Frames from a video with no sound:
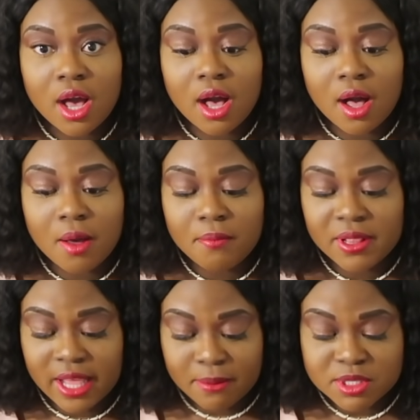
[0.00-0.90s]

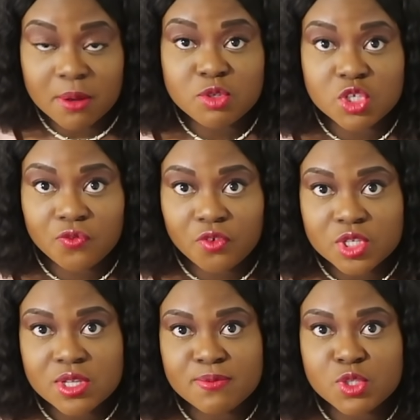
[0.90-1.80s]
a laptop, just for
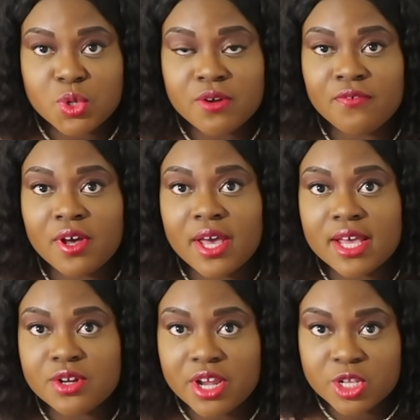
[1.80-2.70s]
some sort of
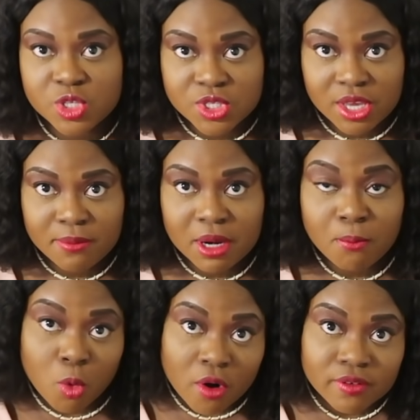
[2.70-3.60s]
an entertainment.
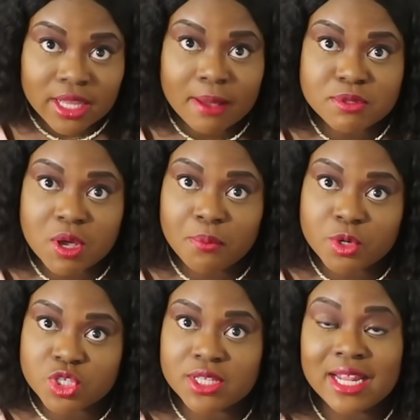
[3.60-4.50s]
I'm more of a laptop
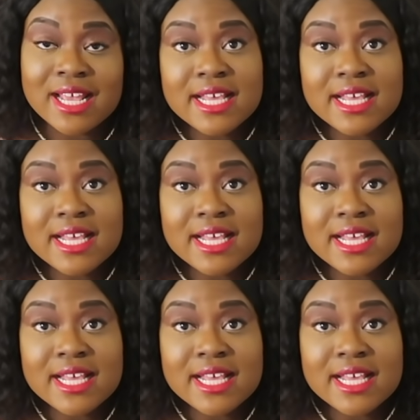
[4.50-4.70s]
person